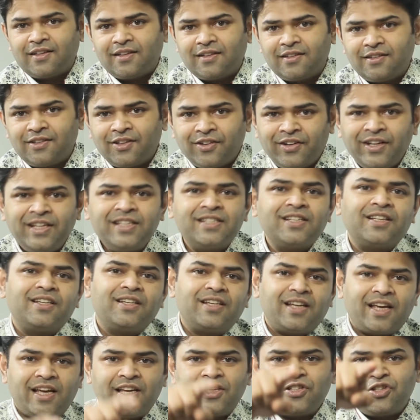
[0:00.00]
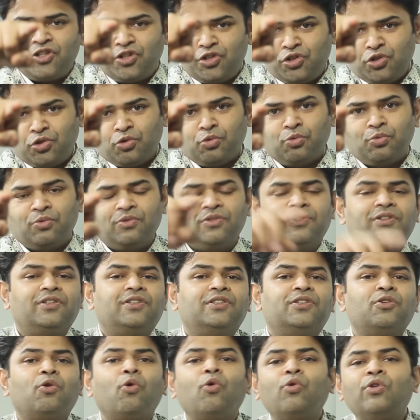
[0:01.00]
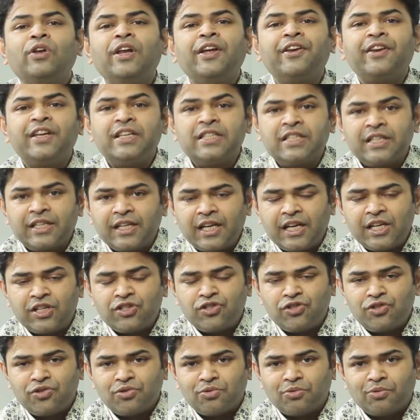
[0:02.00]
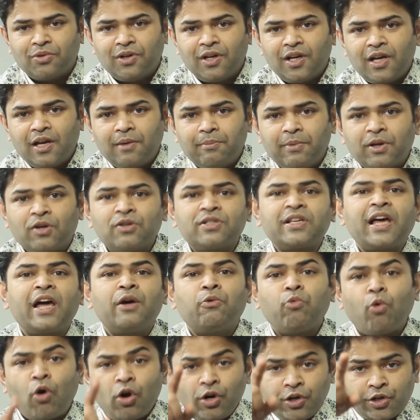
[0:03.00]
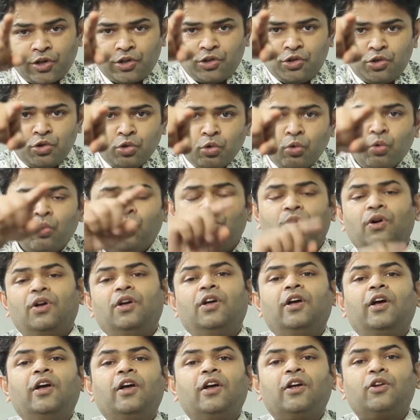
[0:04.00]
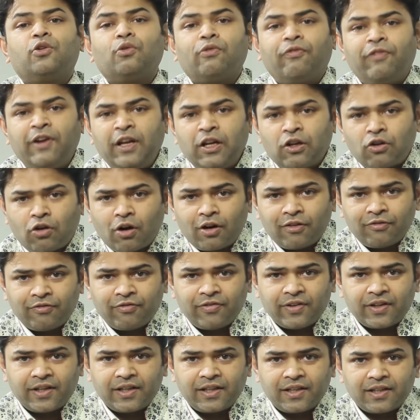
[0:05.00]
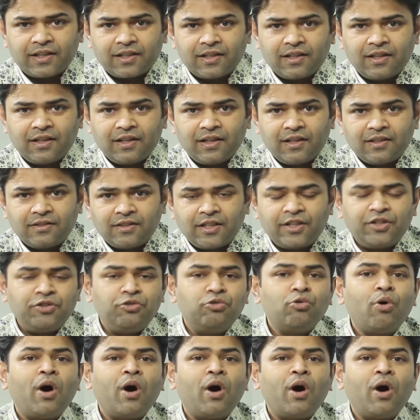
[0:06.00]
The reason is you. The only reason is you. Because I want you to feel confident that you